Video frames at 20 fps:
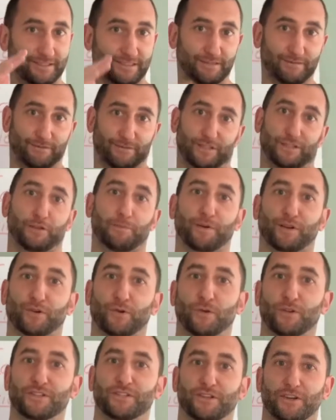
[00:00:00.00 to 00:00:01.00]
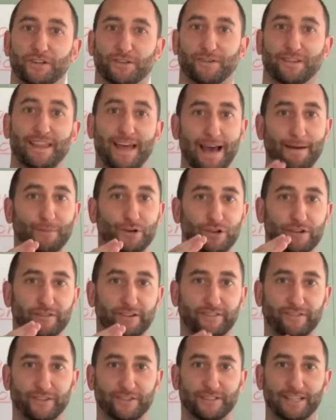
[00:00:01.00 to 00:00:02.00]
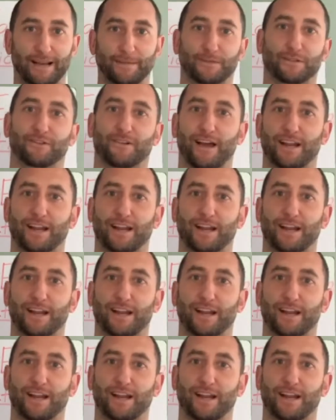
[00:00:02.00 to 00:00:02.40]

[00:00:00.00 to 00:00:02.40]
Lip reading: was super cool and showed you with that move a few times, karate